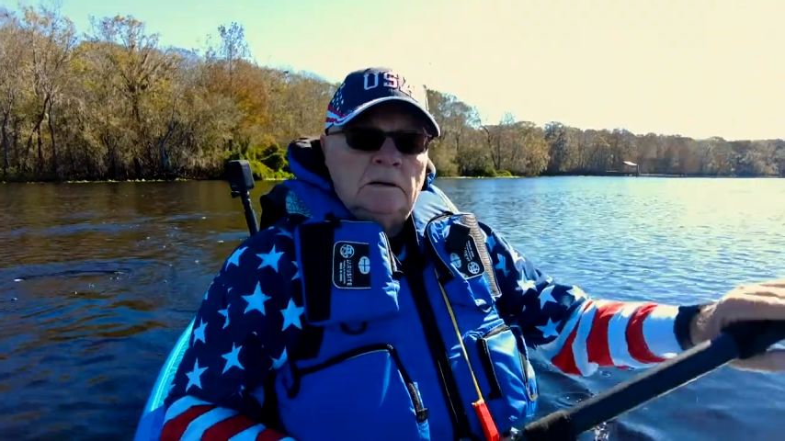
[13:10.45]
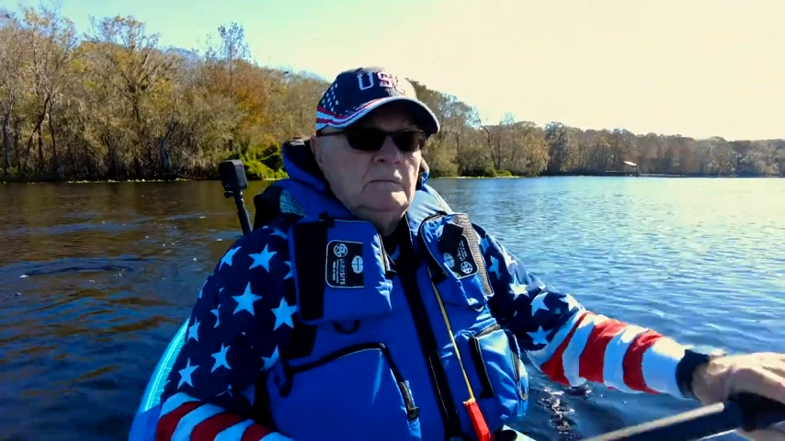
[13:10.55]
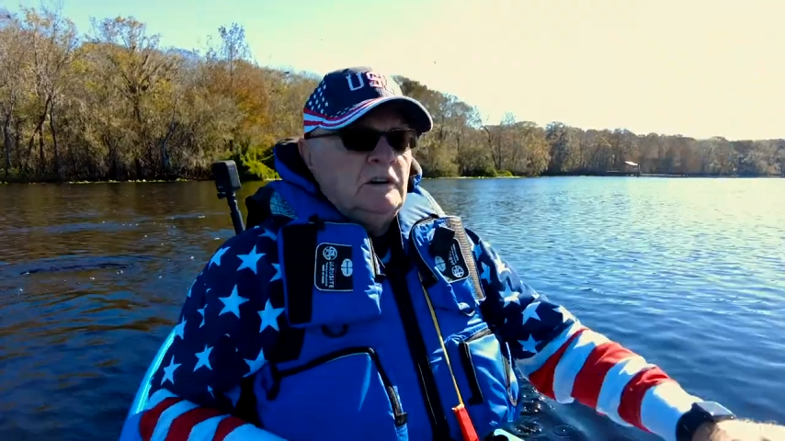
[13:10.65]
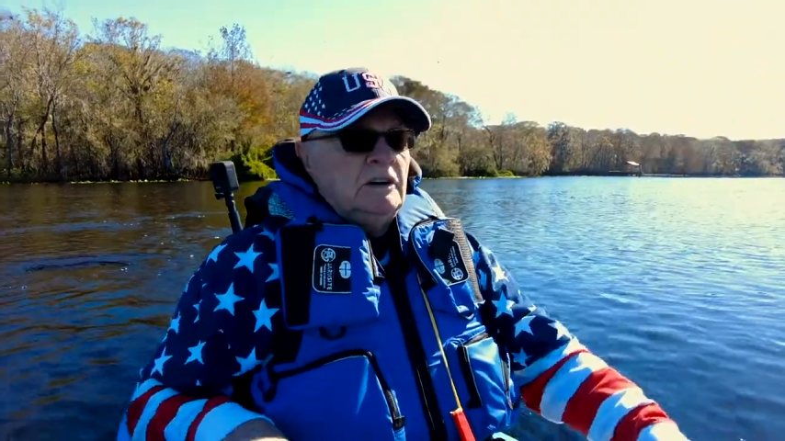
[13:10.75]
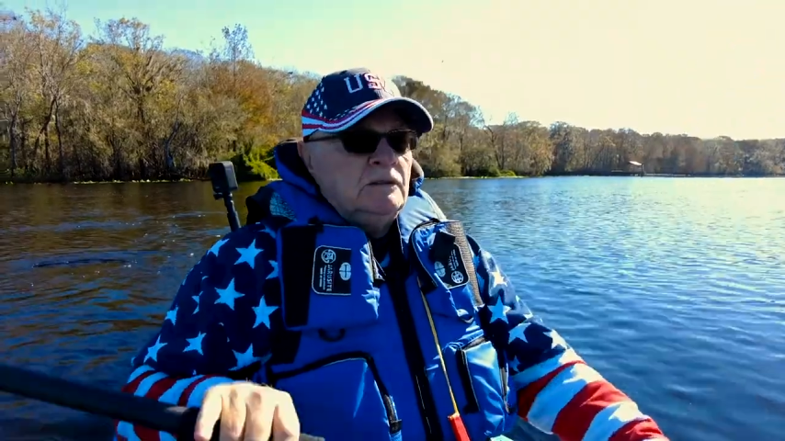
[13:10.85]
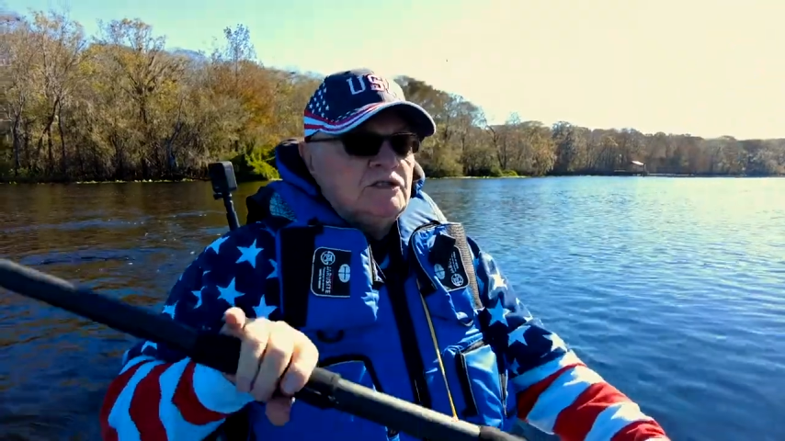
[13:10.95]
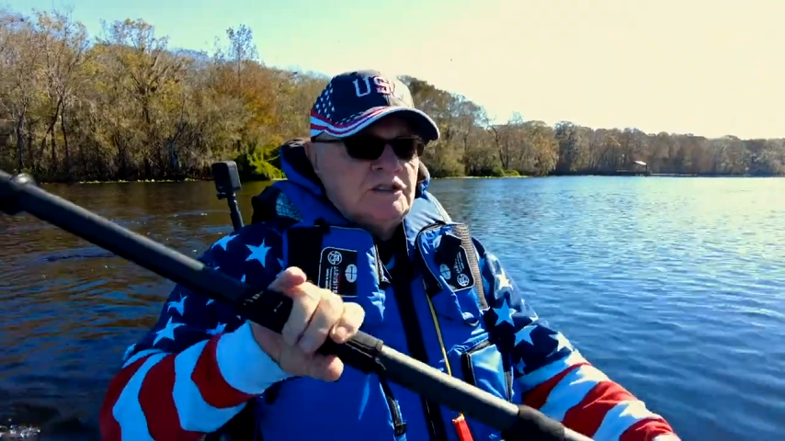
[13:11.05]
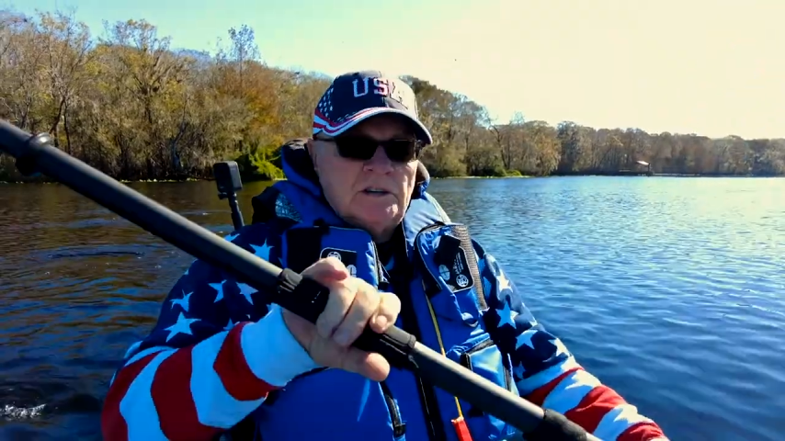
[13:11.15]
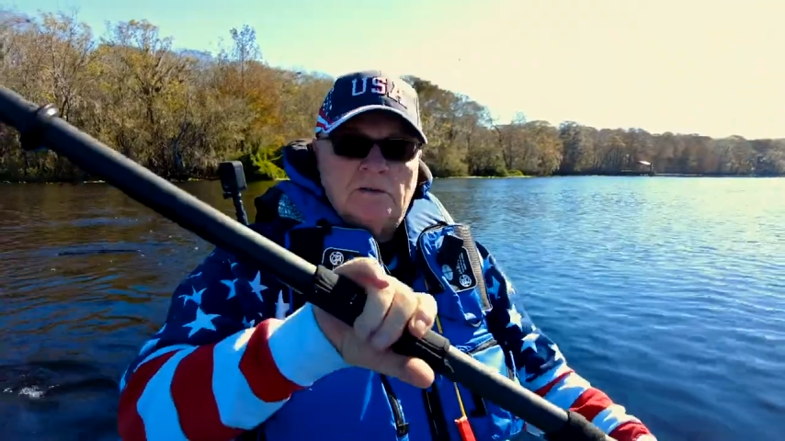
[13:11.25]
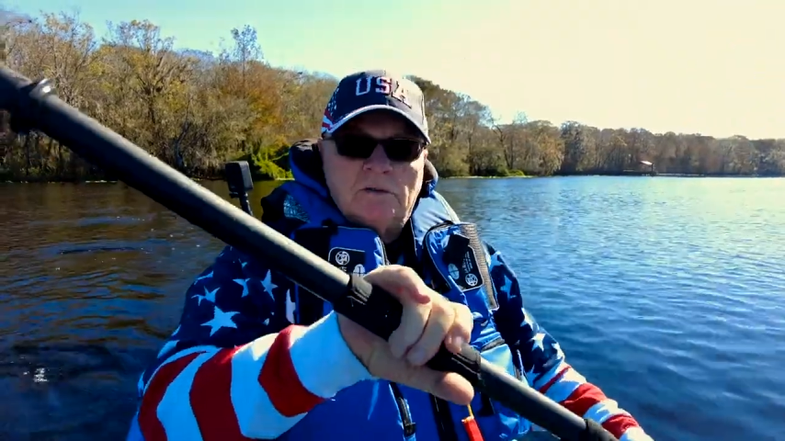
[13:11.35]
but you
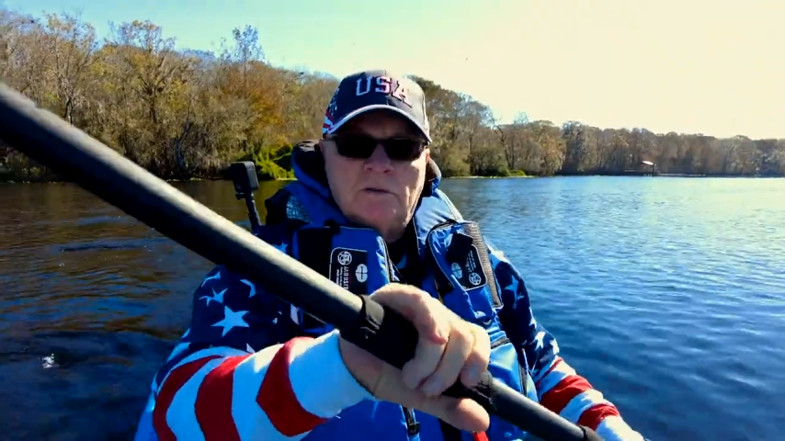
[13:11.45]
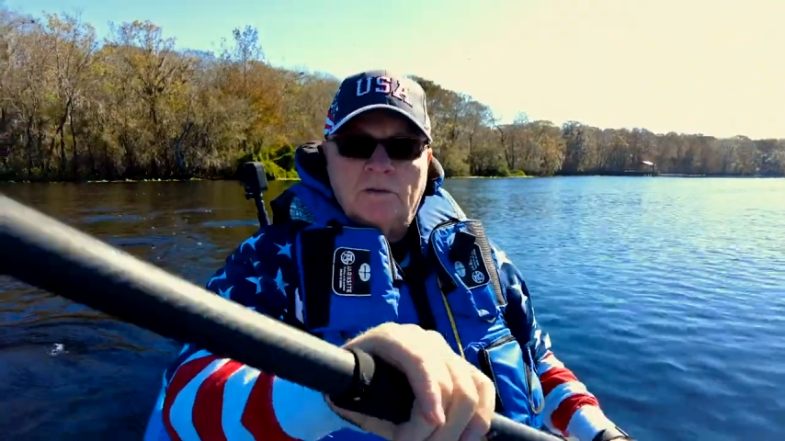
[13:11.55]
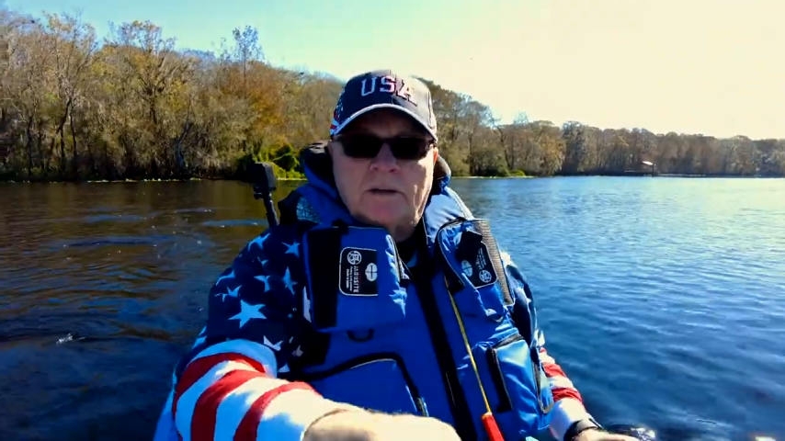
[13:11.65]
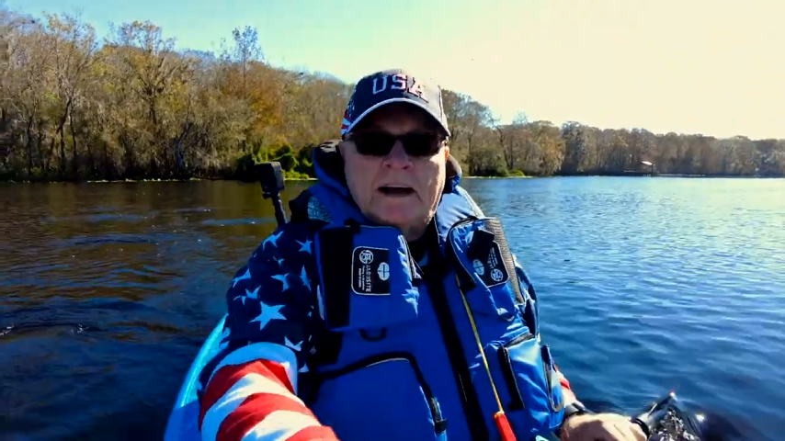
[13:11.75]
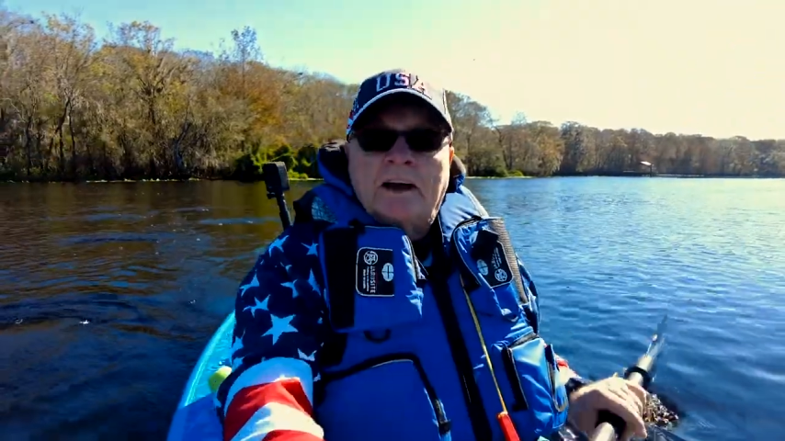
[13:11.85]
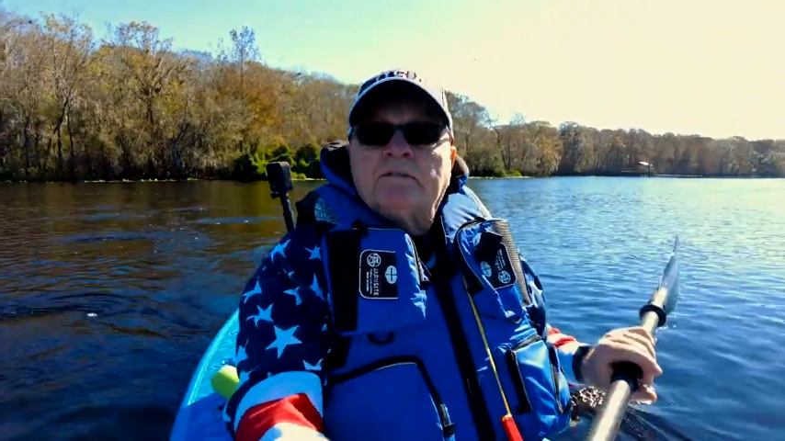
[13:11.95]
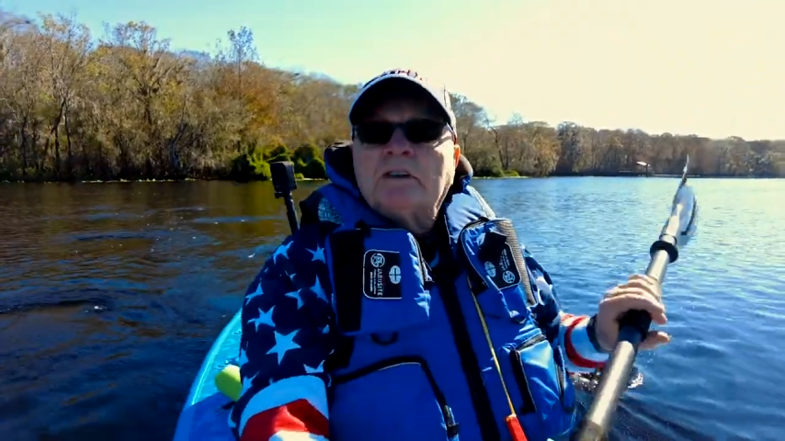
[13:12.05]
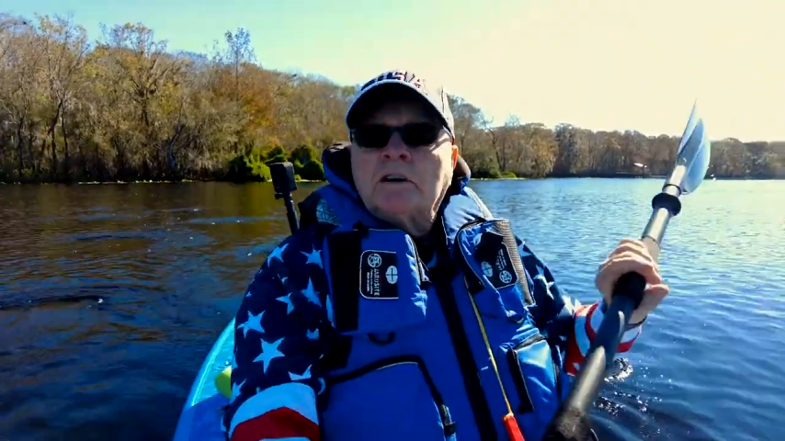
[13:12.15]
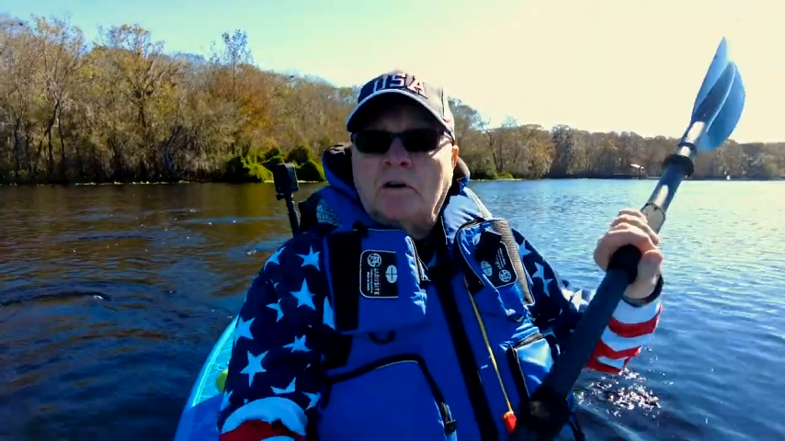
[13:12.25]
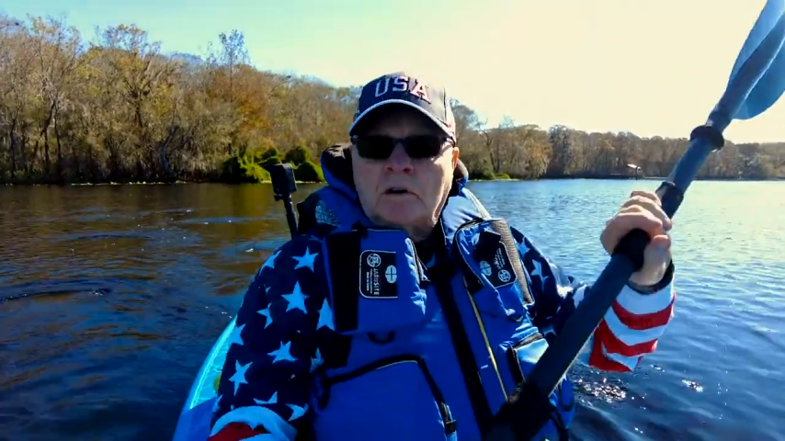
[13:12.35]
still going to have to
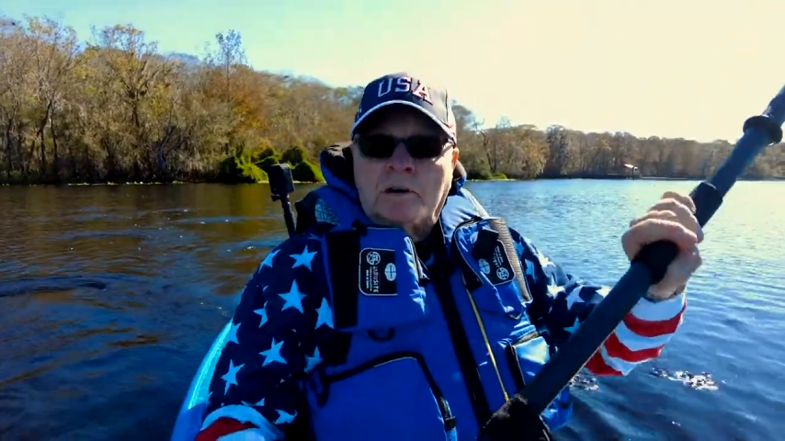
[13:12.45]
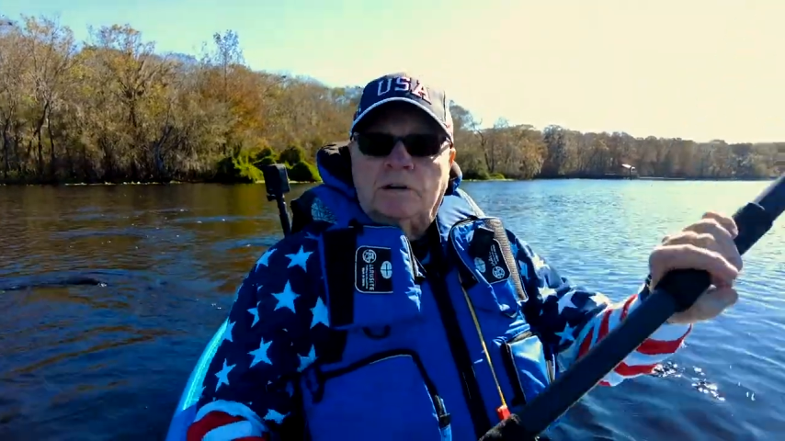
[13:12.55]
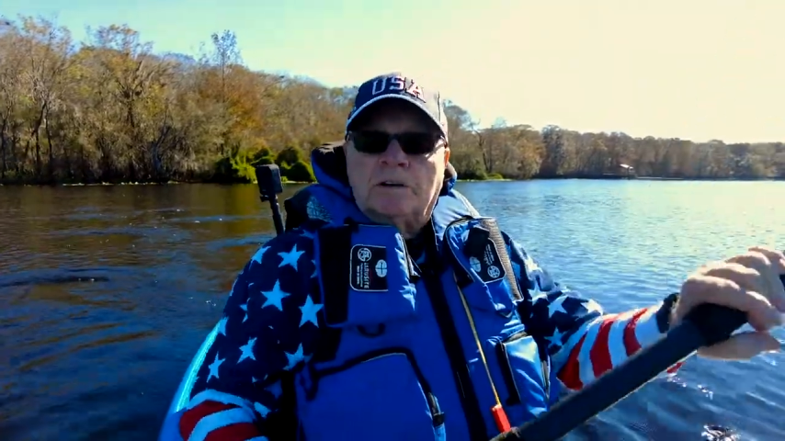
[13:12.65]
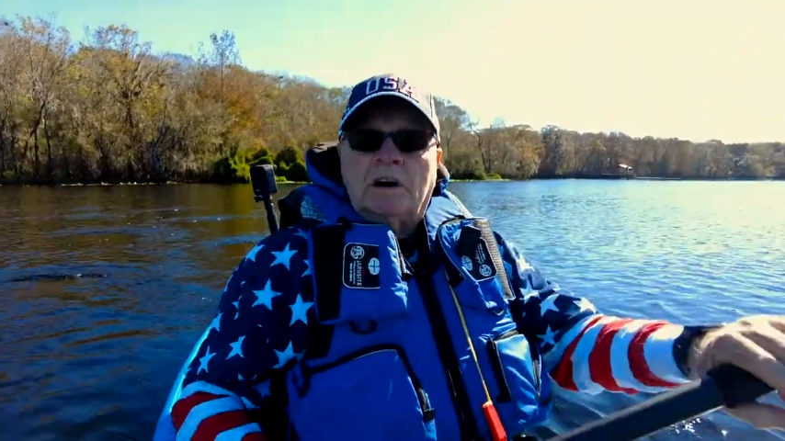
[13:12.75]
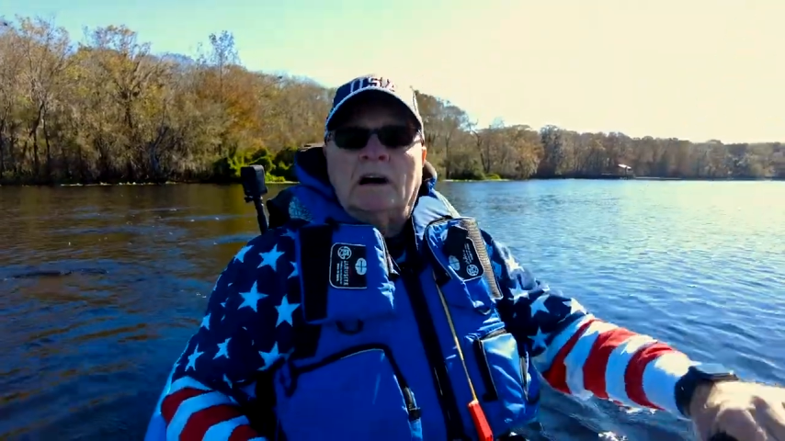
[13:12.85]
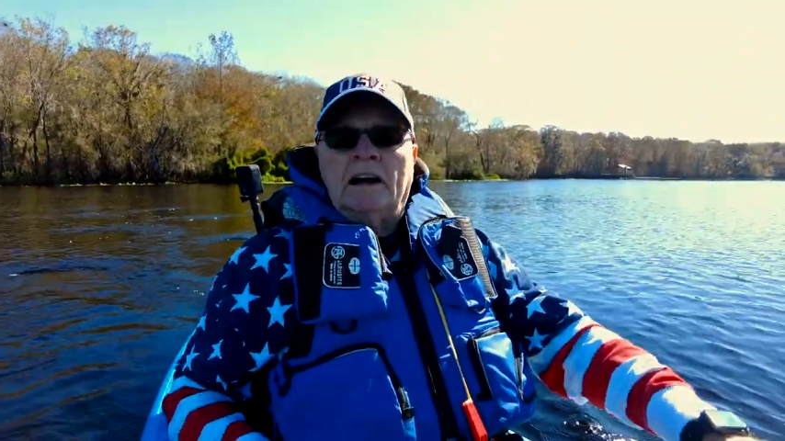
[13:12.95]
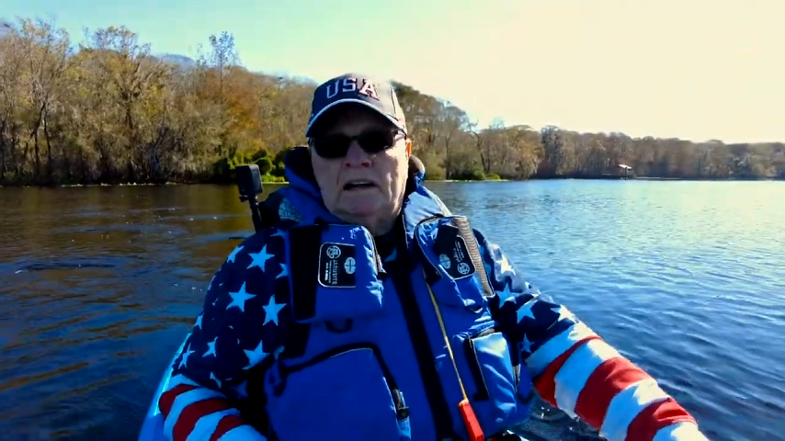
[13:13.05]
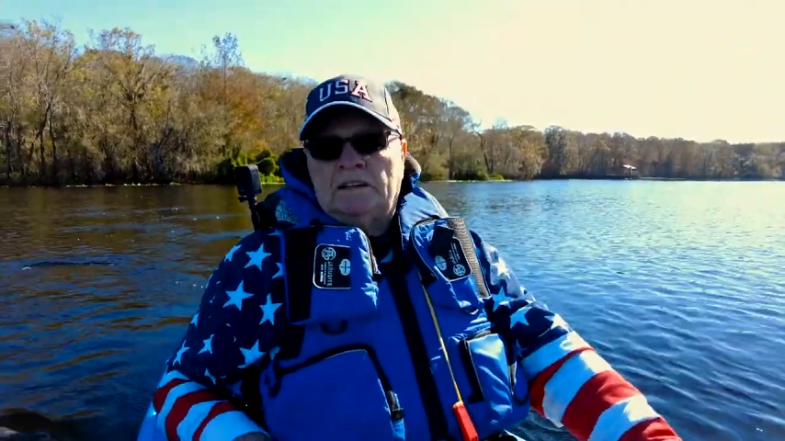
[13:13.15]
cart your kayak.